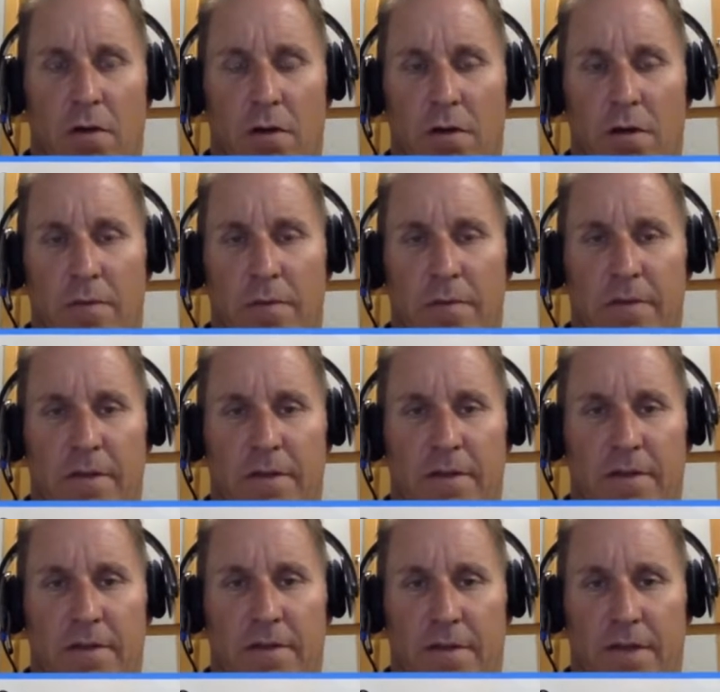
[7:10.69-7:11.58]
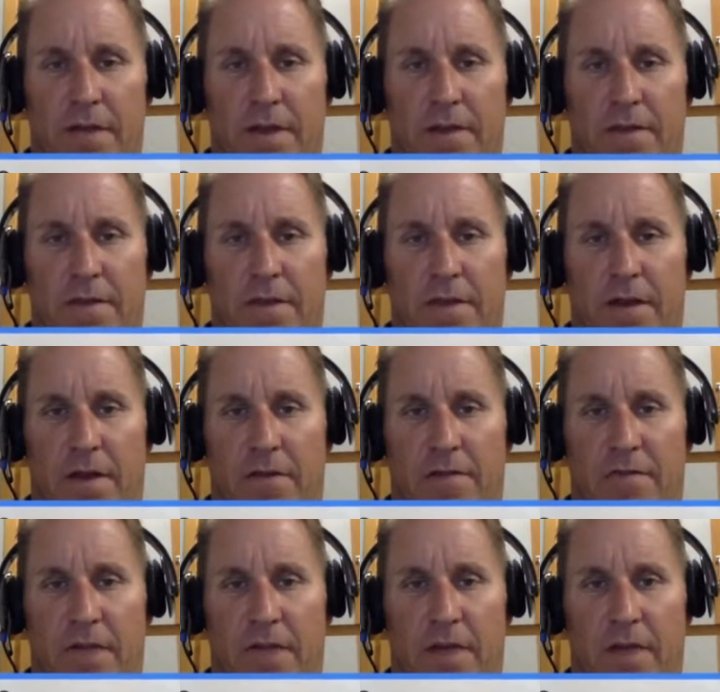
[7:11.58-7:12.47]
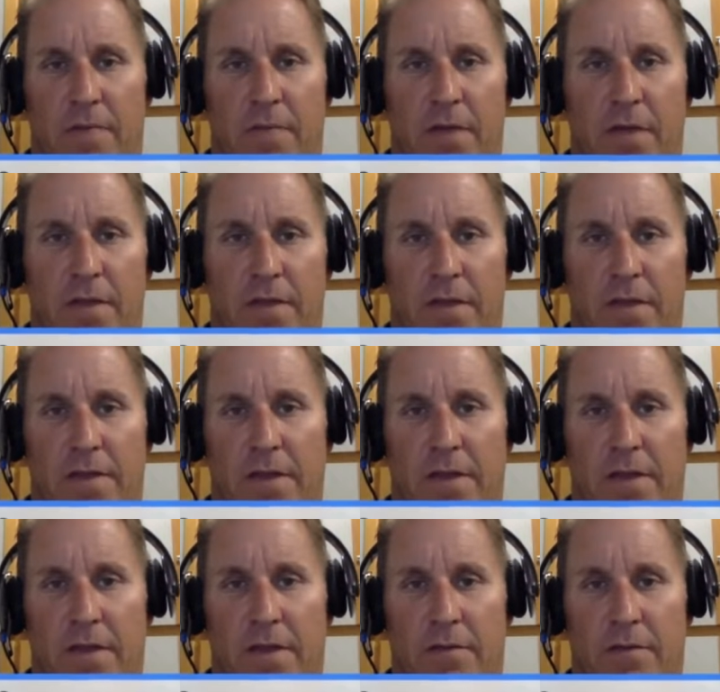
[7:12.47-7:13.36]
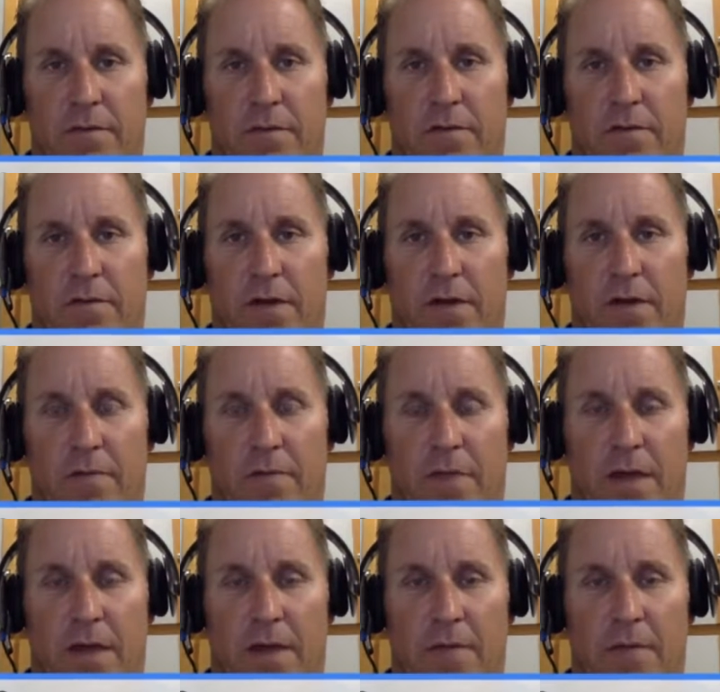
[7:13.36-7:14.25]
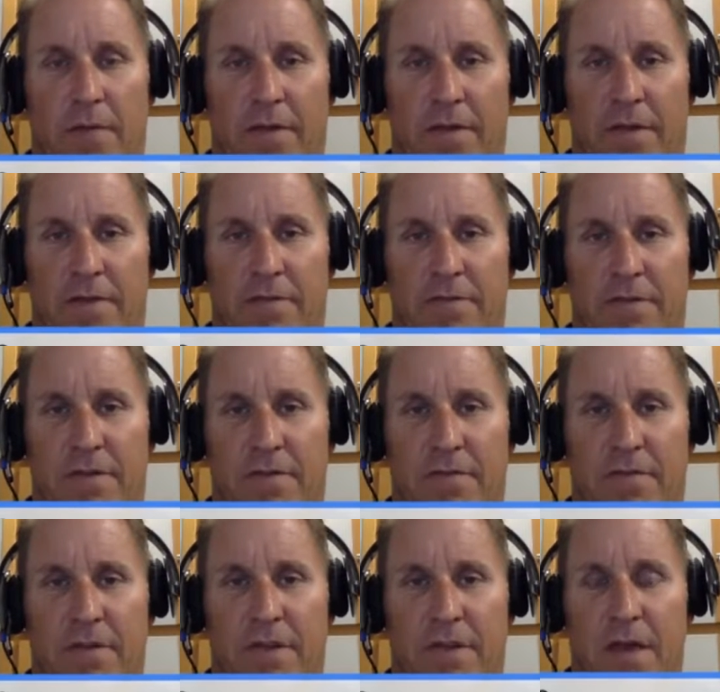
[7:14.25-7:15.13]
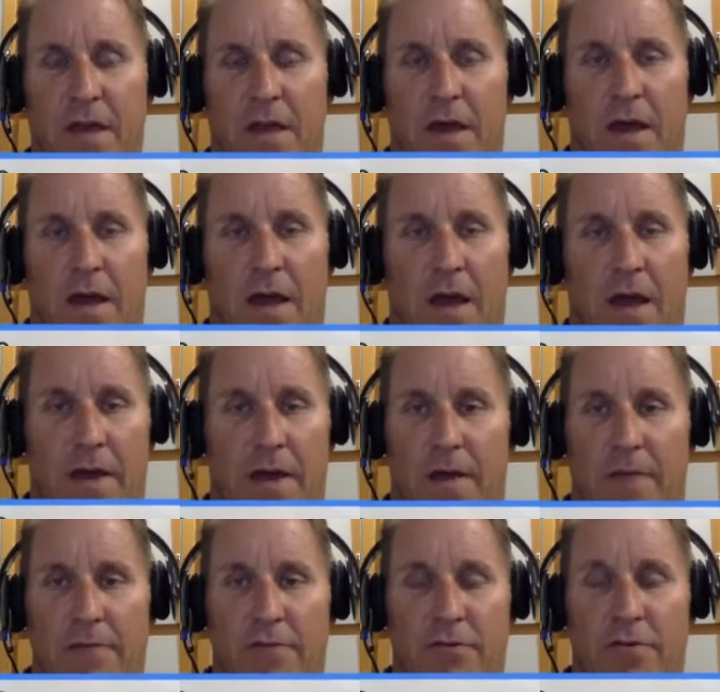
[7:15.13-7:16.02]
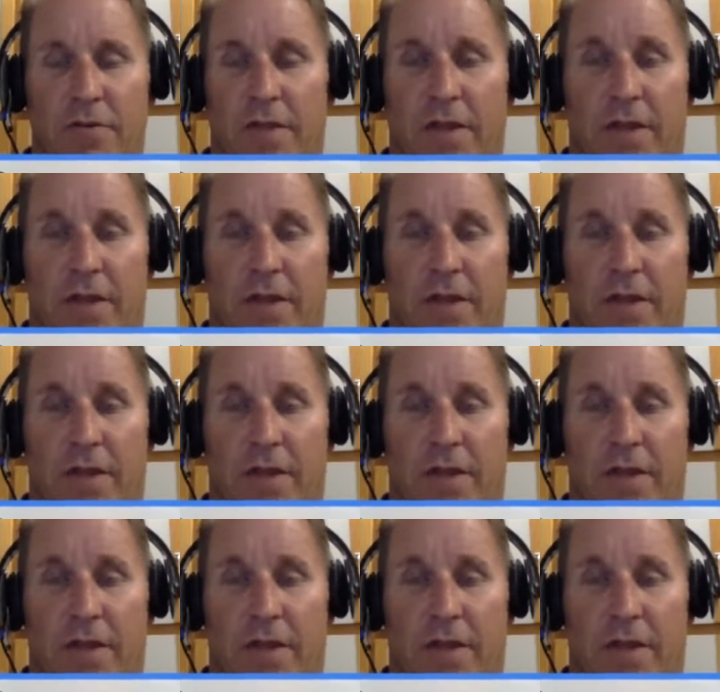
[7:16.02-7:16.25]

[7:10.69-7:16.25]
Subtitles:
I mean, they take that thing on a flatbed and they take it to a crime lab and all that stuff. And I'm sure they did.